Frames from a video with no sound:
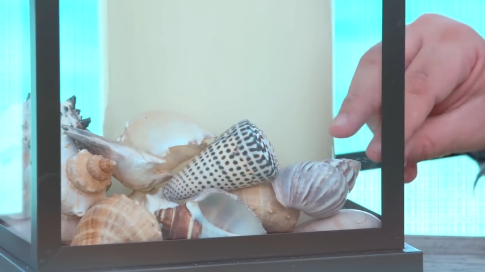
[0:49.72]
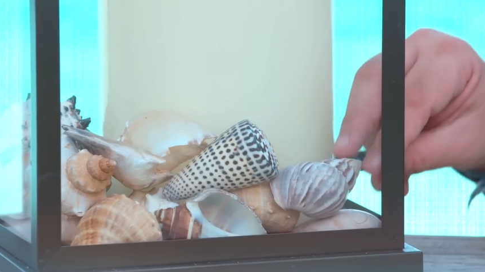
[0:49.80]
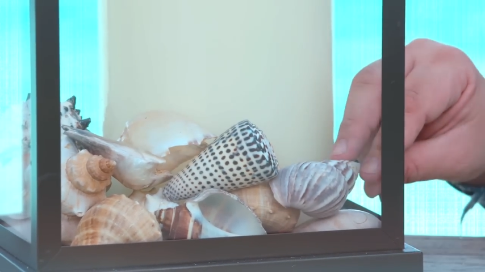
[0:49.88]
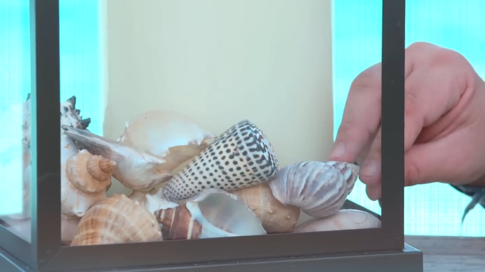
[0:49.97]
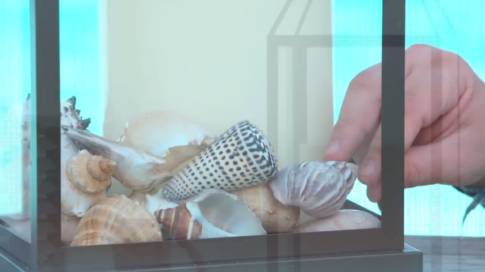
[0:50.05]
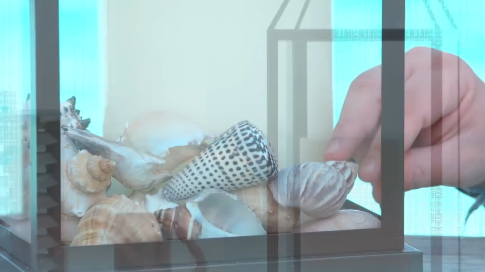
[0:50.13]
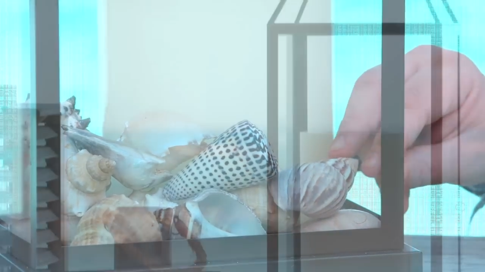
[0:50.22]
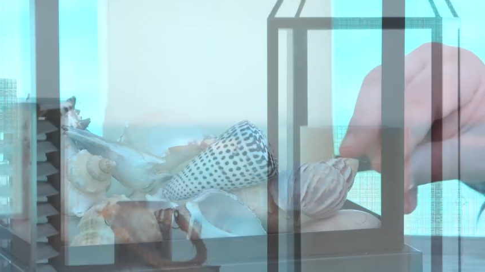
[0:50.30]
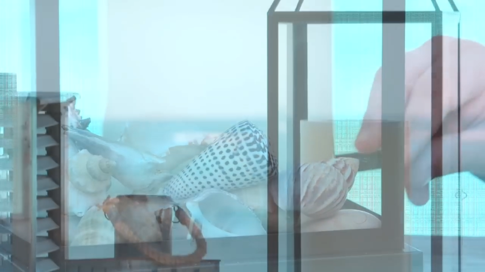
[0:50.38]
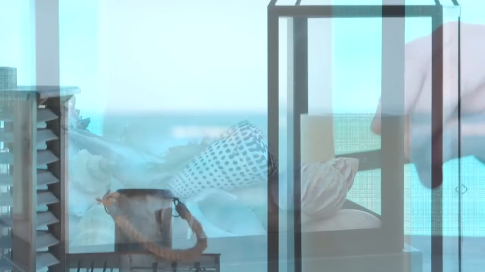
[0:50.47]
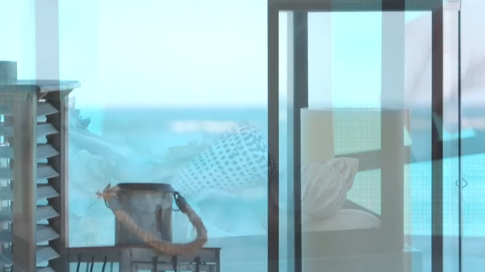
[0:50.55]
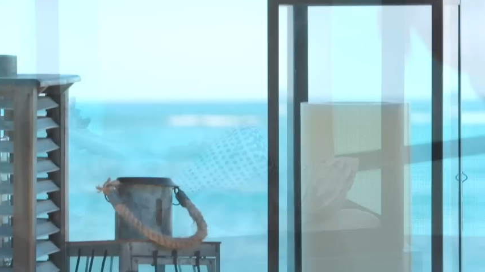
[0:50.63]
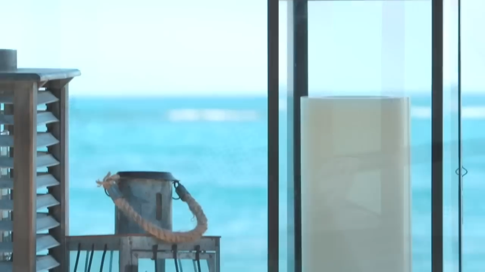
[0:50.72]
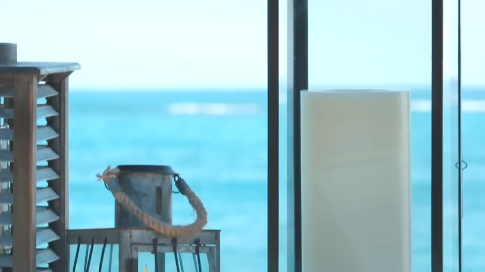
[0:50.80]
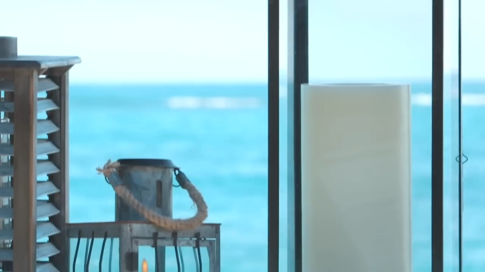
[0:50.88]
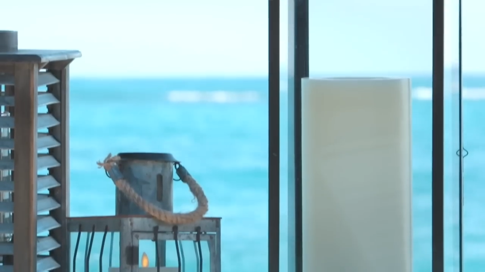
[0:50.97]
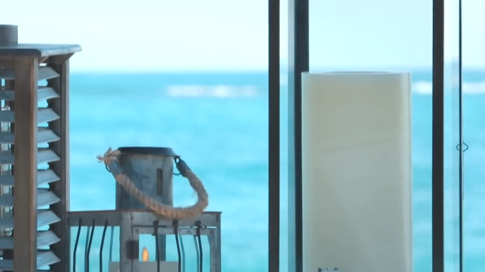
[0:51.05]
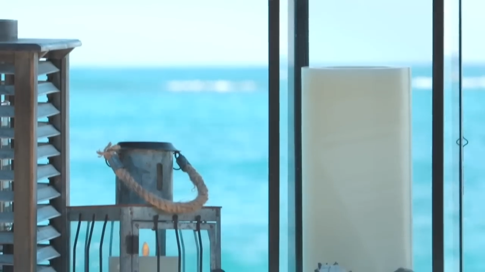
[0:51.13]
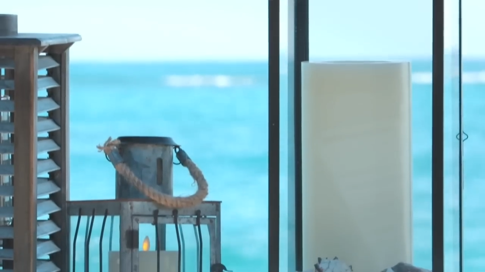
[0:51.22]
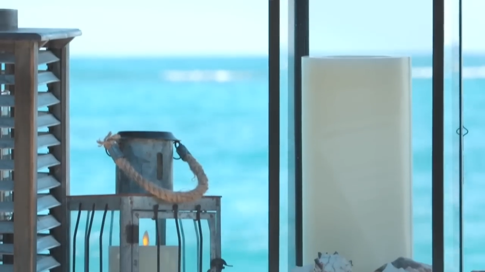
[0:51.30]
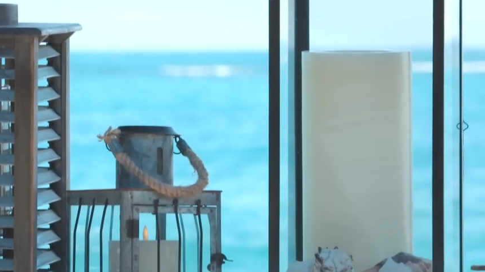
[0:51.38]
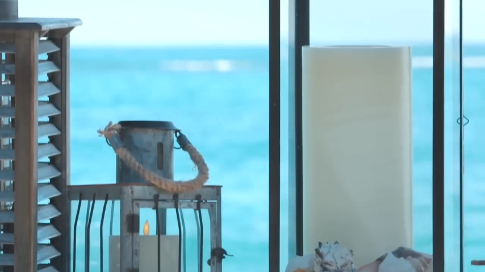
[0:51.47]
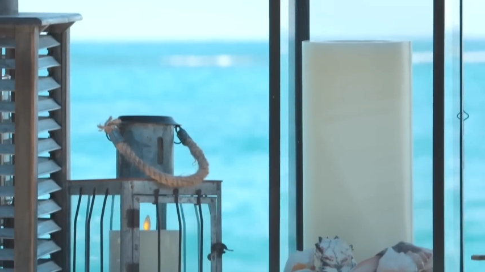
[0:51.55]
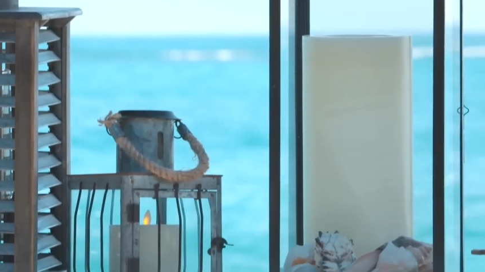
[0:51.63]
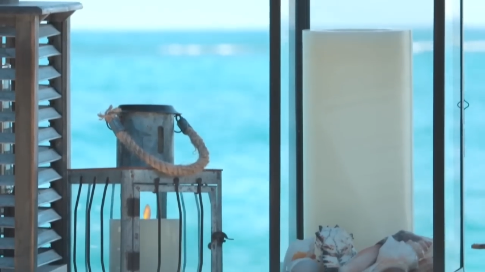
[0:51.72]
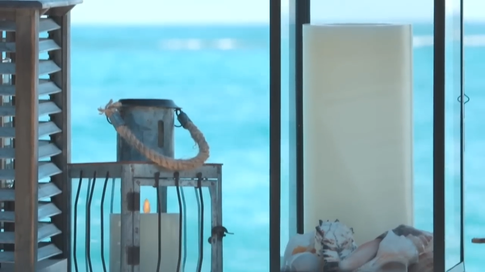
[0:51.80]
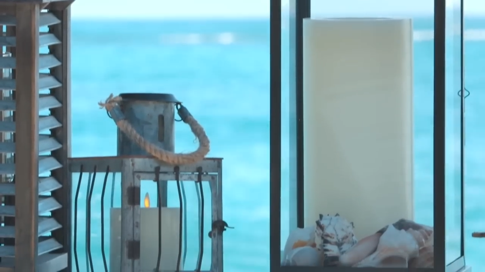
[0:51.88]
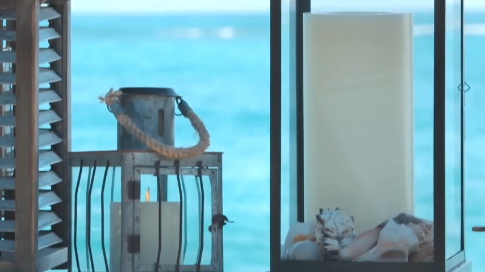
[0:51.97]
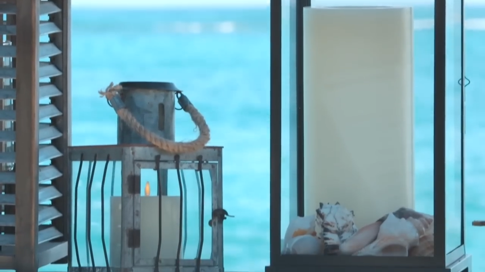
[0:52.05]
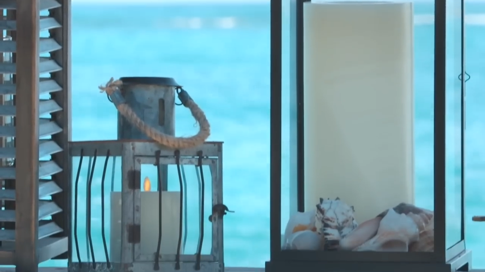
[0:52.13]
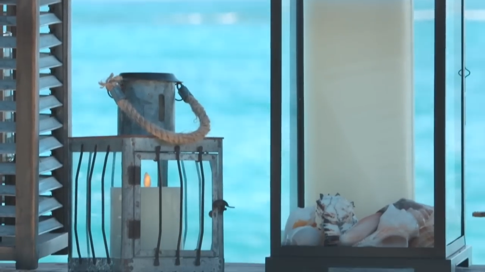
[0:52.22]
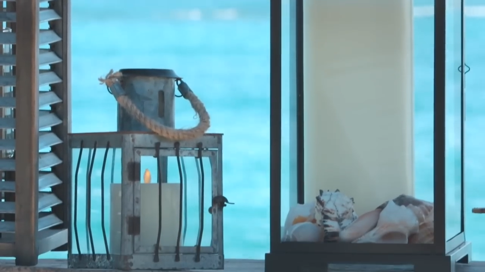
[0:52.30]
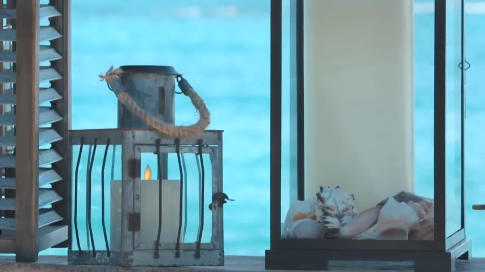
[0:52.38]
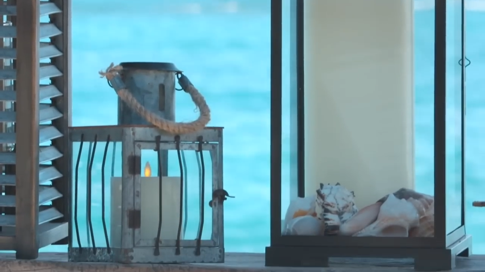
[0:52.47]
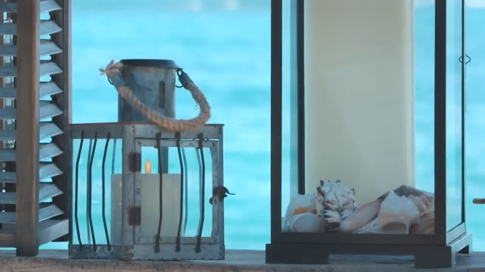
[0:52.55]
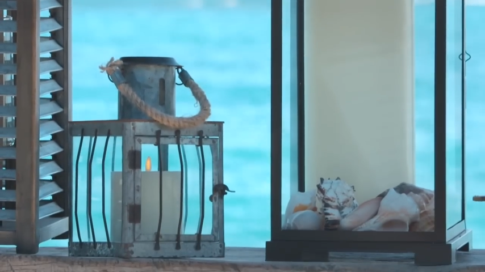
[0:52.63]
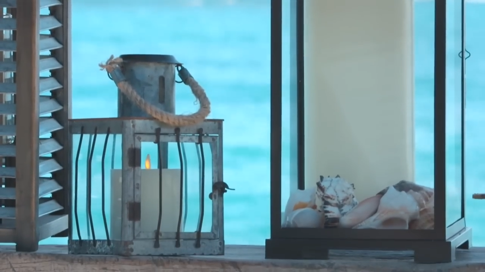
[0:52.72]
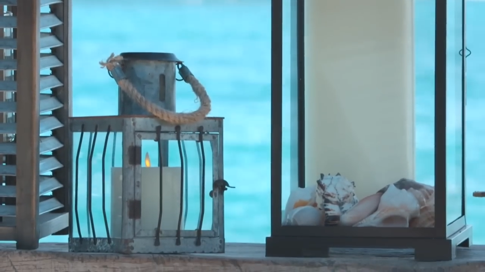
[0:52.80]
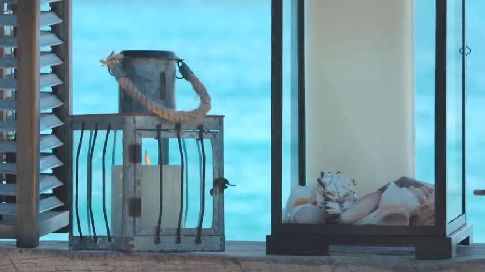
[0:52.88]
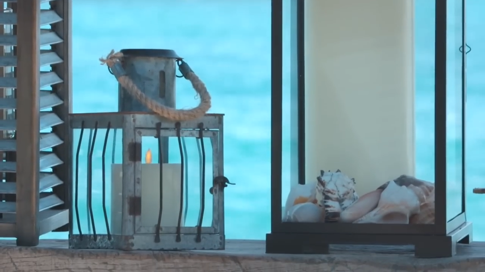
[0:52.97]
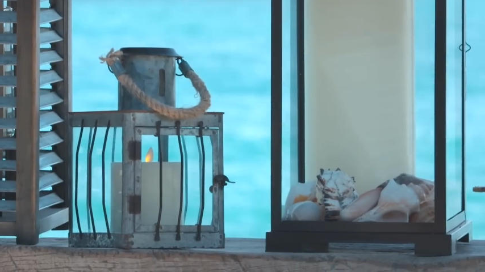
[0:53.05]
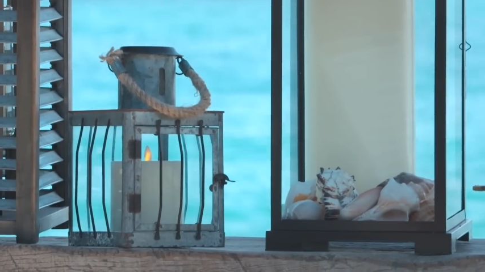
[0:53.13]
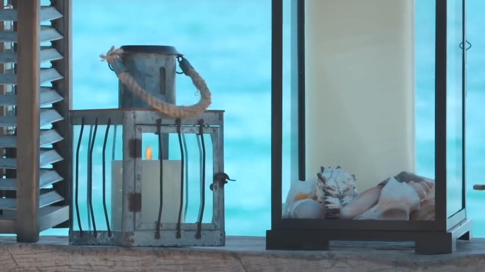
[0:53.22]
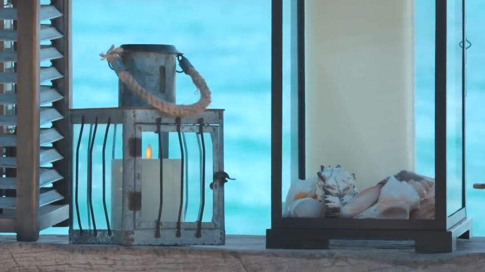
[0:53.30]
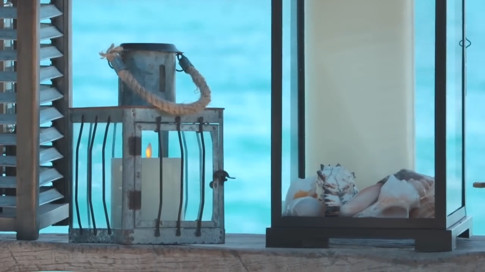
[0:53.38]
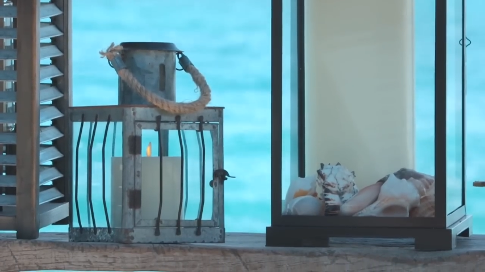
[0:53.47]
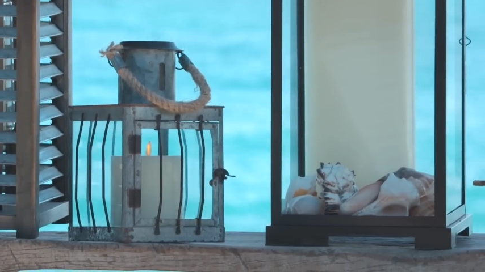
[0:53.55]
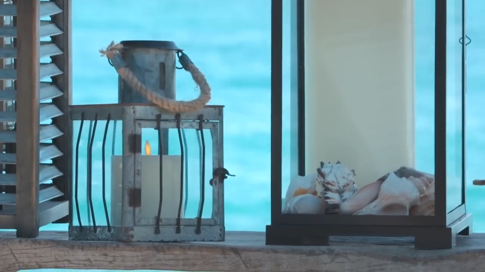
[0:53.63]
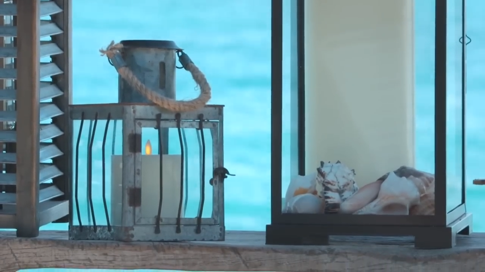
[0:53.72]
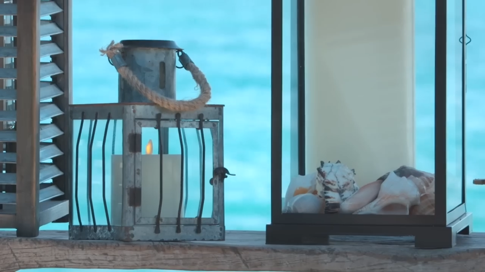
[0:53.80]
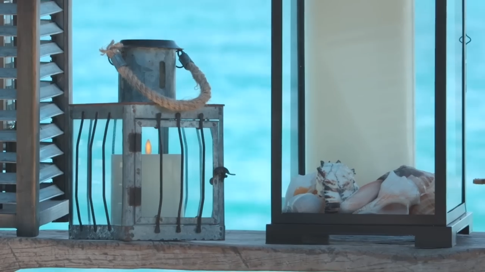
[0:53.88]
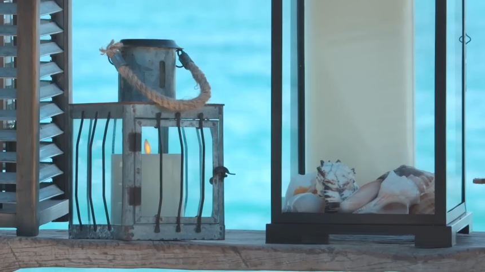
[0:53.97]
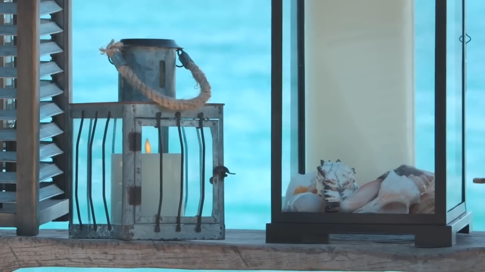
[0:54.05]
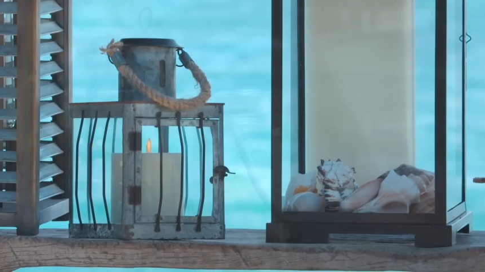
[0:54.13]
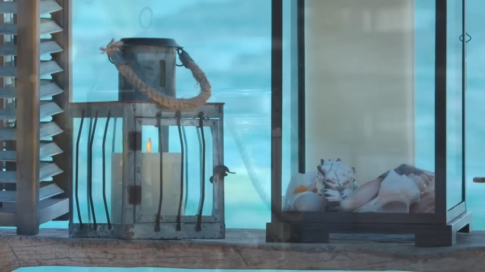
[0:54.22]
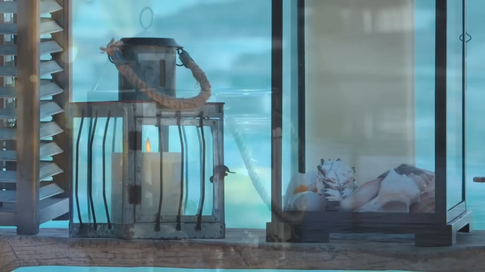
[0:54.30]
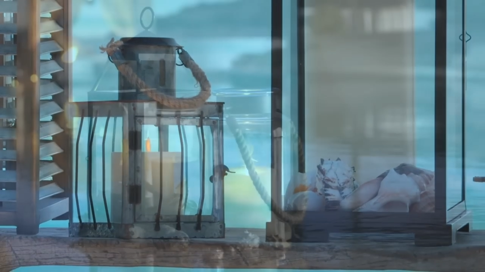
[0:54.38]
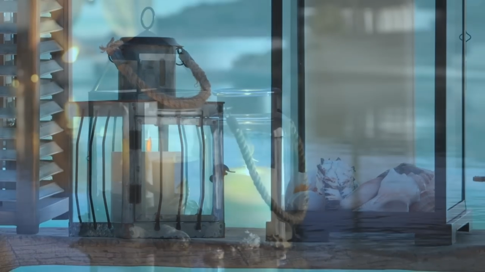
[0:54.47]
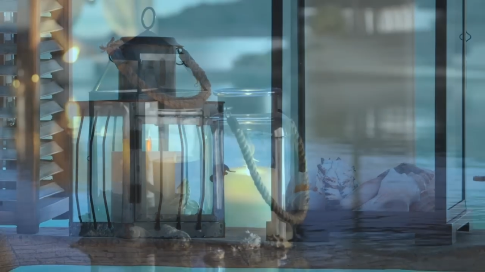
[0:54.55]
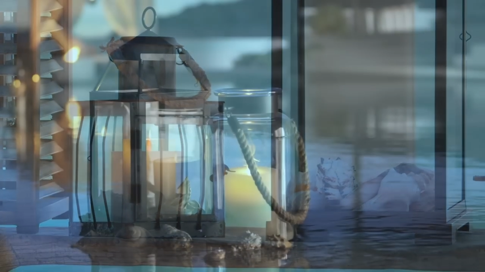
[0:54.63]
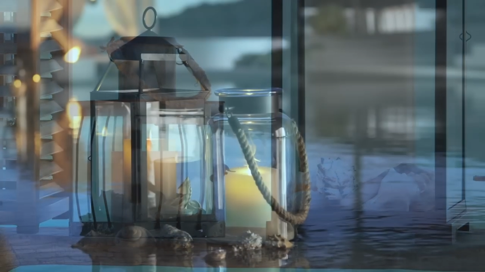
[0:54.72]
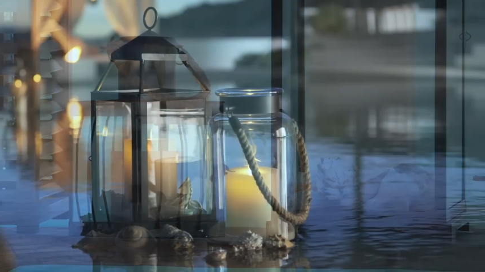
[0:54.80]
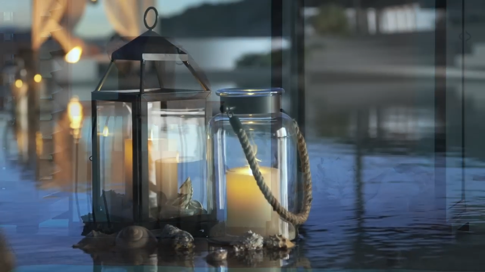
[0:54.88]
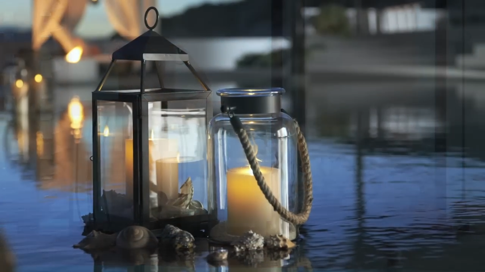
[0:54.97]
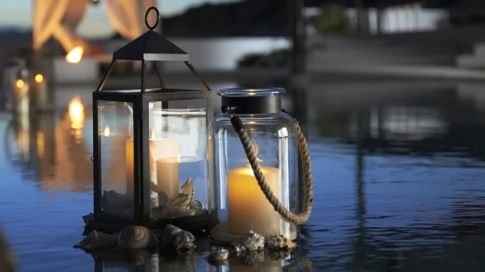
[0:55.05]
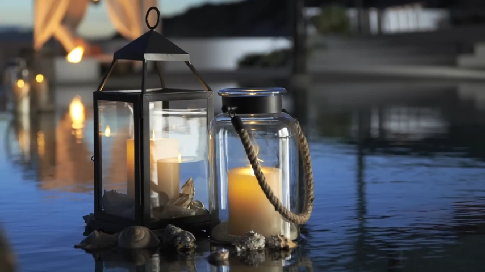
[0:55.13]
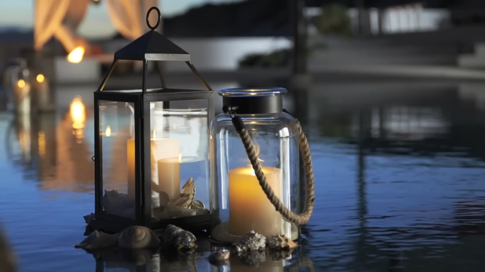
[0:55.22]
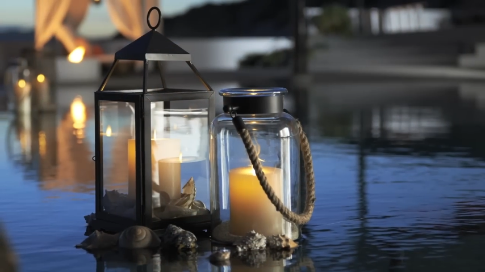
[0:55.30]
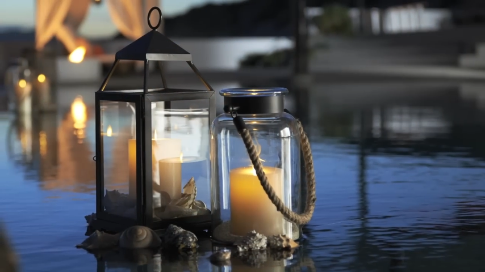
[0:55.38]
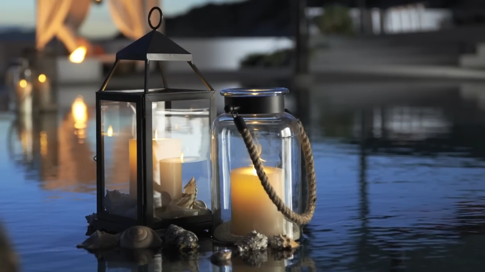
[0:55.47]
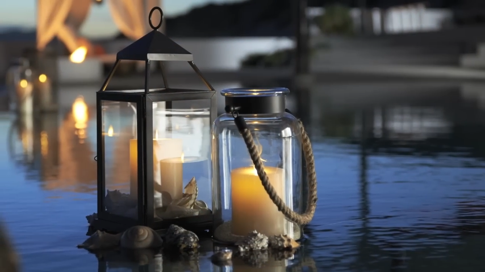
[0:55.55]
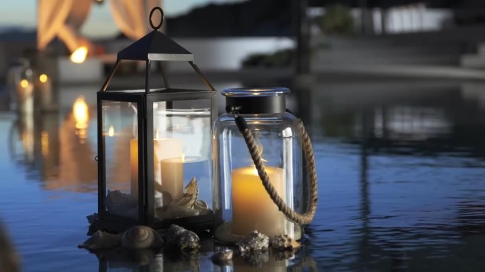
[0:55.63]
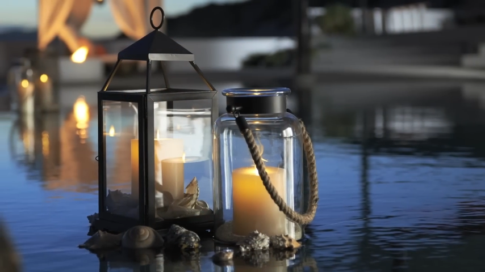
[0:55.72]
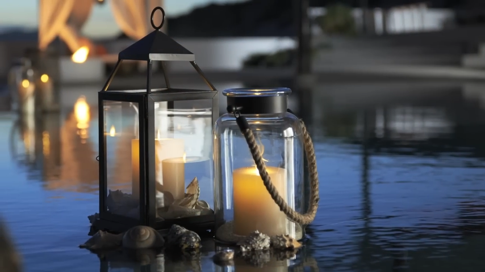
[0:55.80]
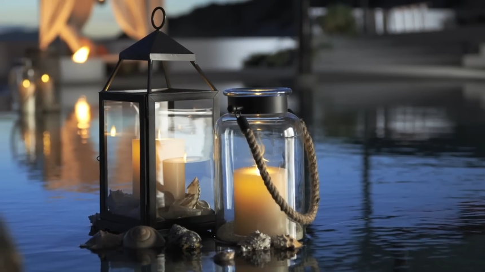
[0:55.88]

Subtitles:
(no speaker visible)